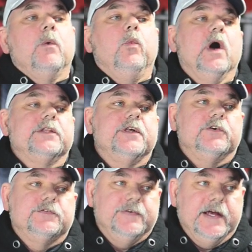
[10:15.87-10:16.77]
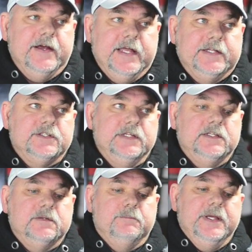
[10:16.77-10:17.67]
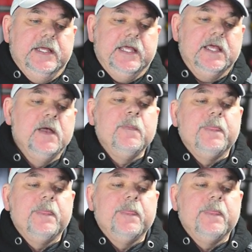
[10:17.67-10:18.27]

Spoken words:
What those variants need to be,